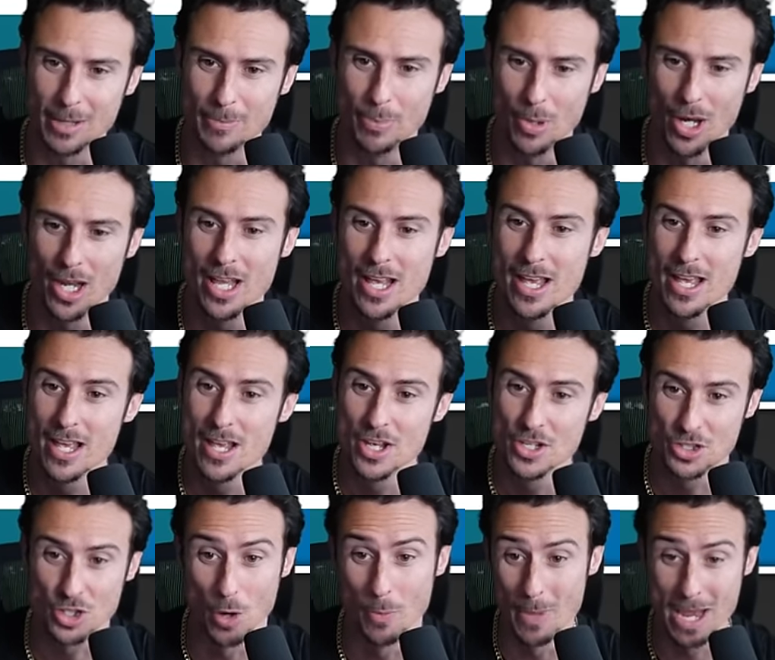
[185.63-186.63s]
But
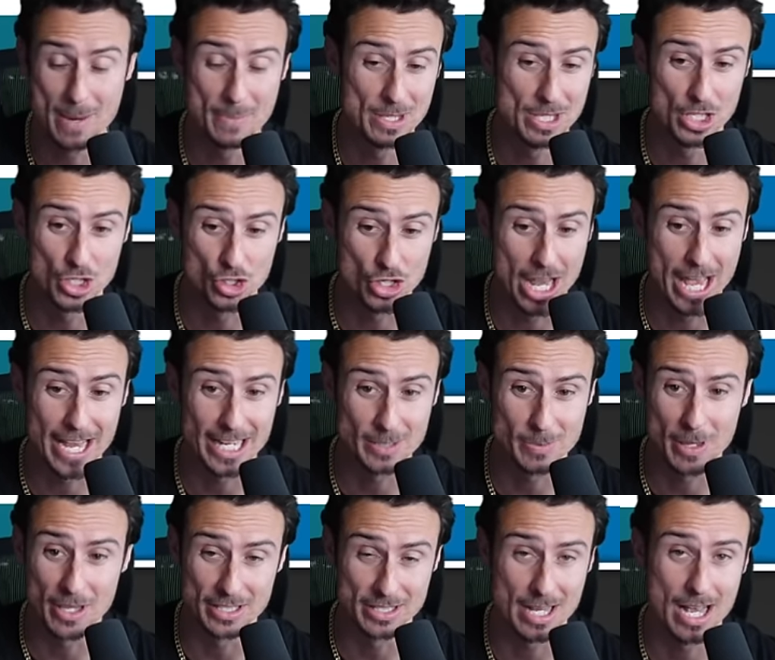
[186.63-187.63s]
so maybe the Jags,
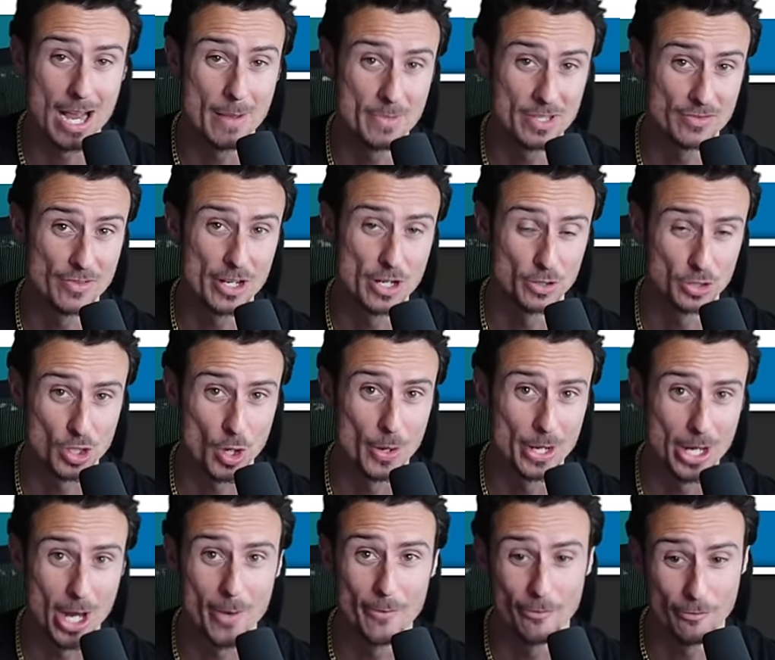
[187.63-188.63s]
by the time this video is
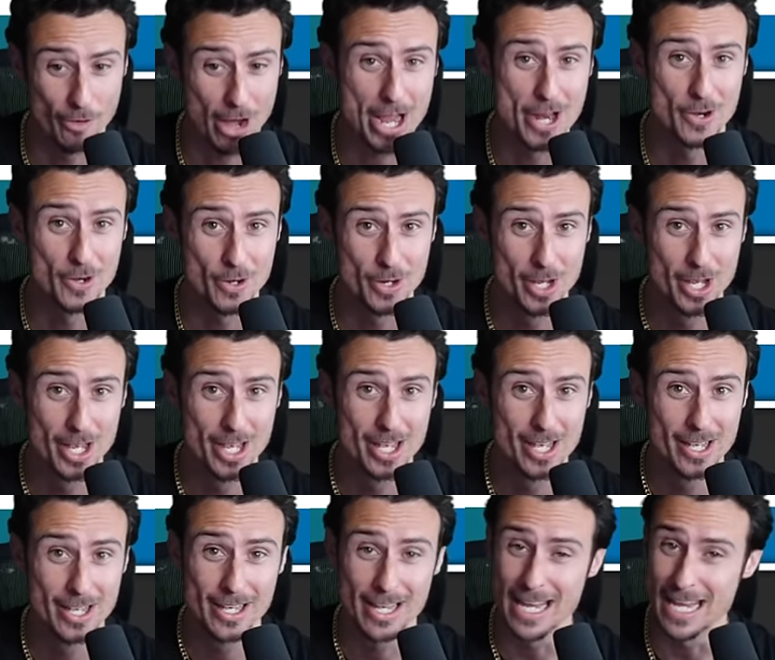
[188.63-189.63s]
going up, fired
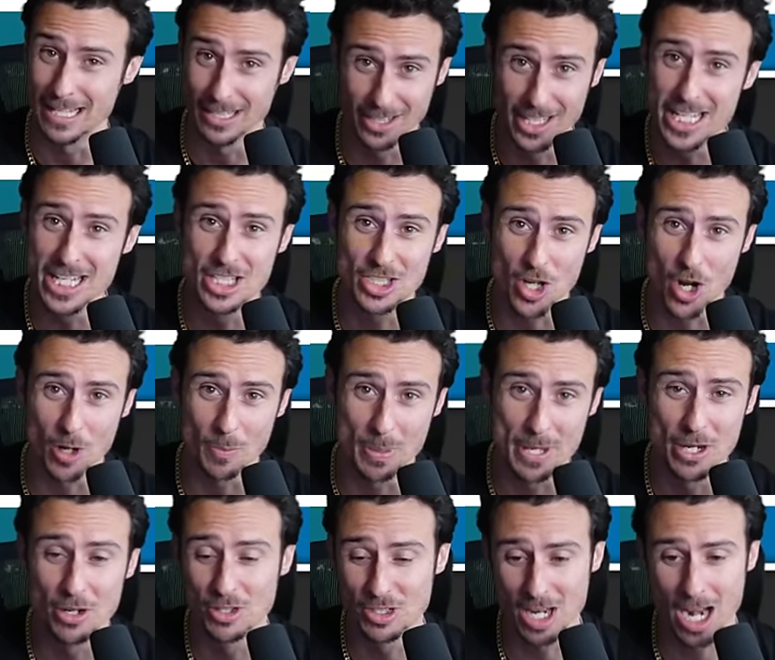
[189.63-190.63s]
at least Doug
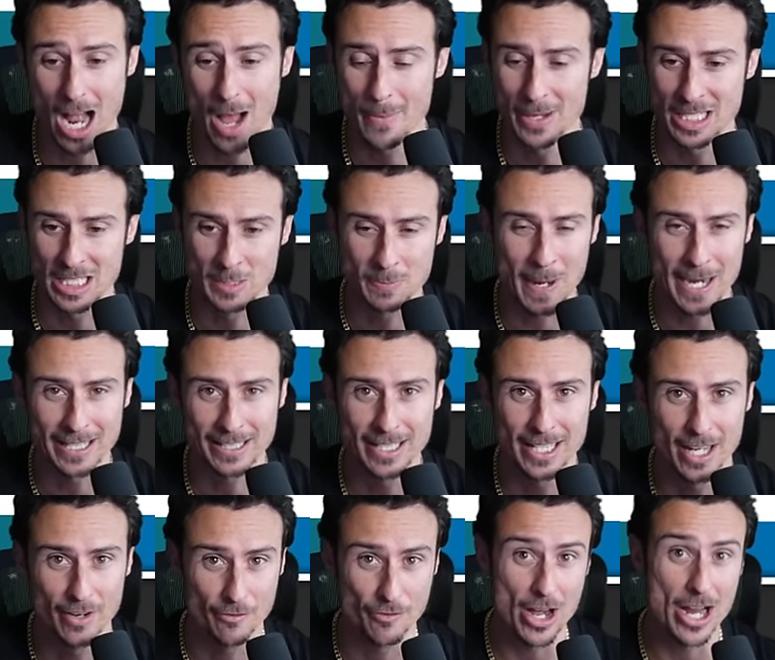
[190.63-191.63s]
Pederson. I'm expecting
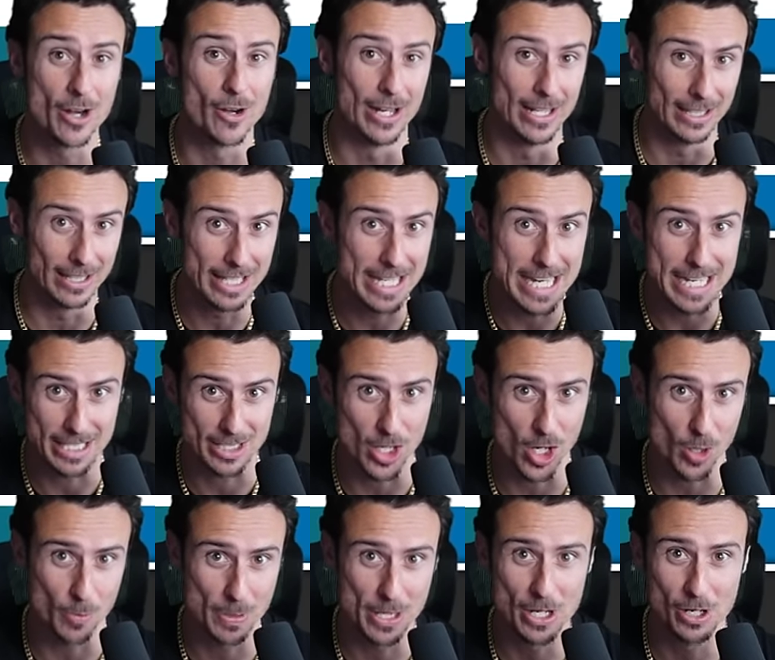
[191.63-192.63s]
it. Fire at least
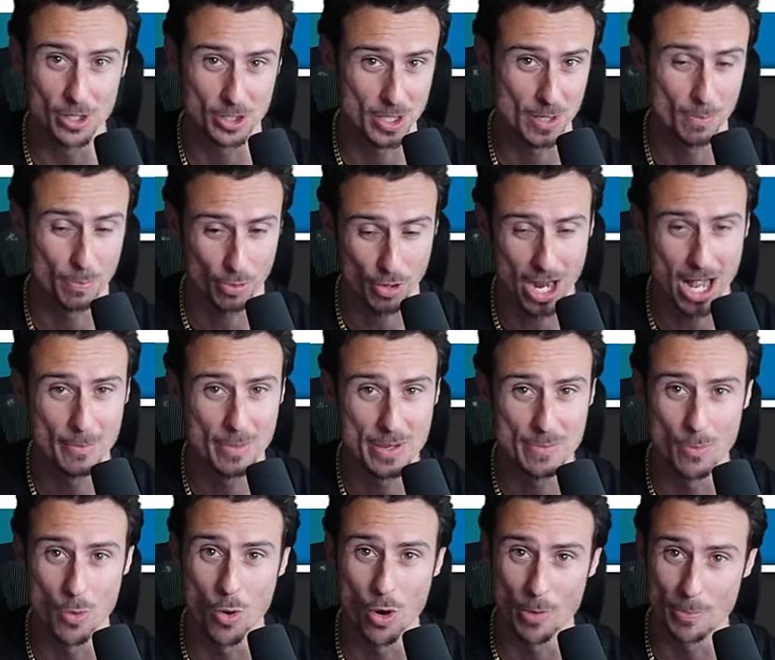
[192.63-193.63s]
Doug Pederson, probably
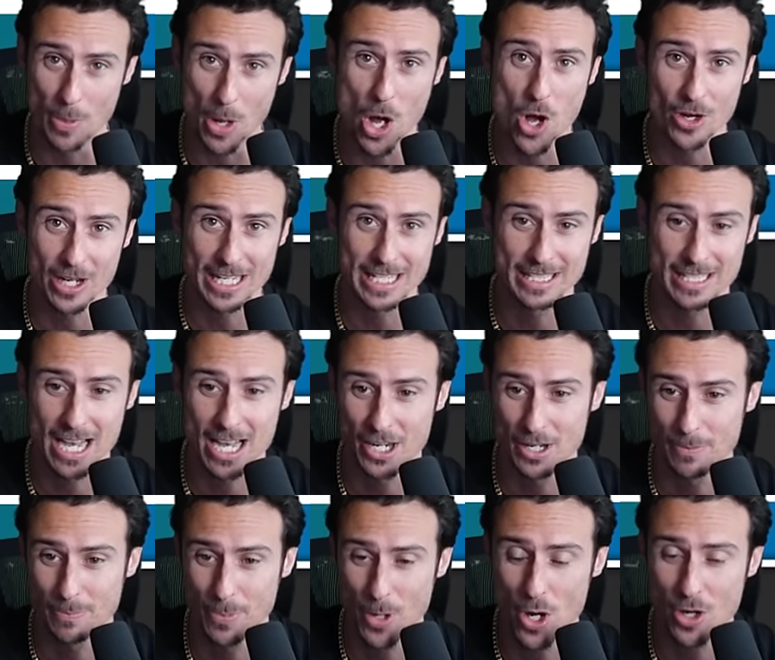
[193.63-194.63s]
more. Baalke's got
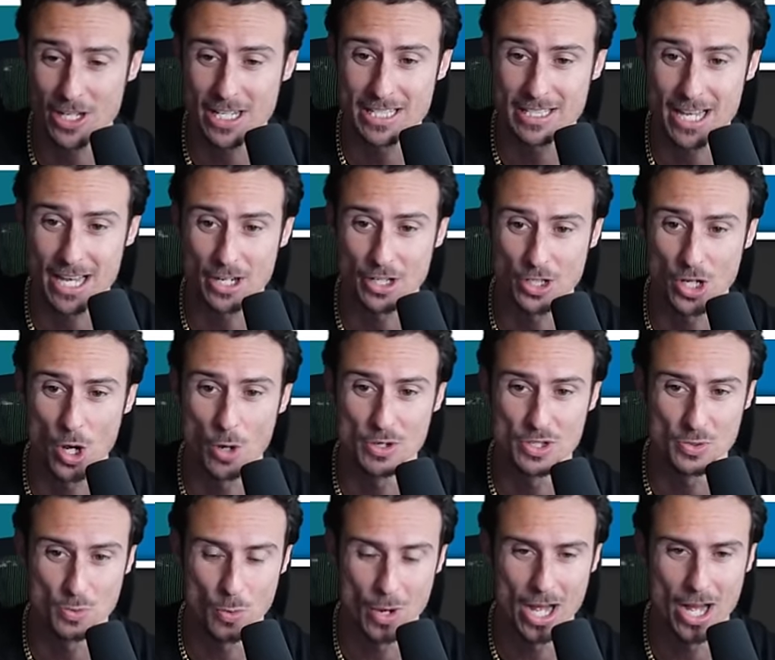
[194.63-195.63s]
it. Baalke's got to go
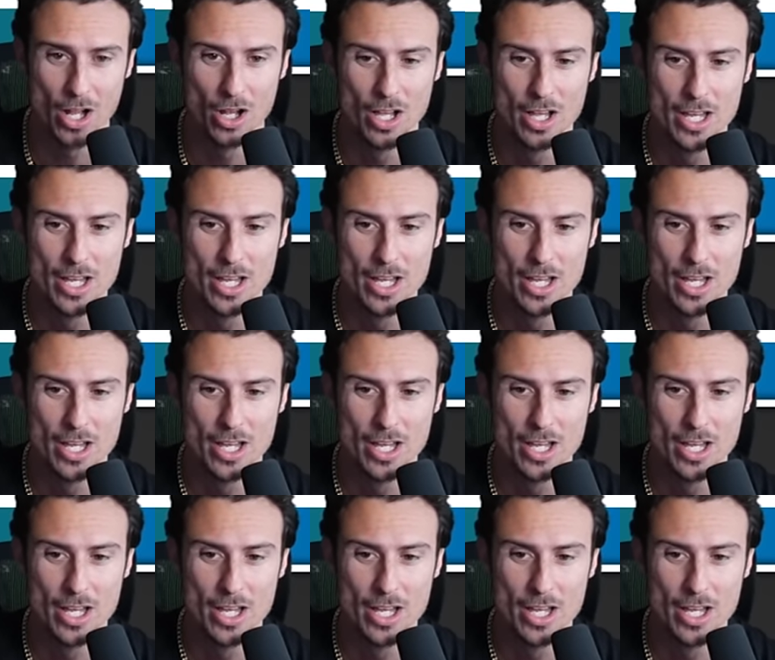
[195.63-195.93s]
as well.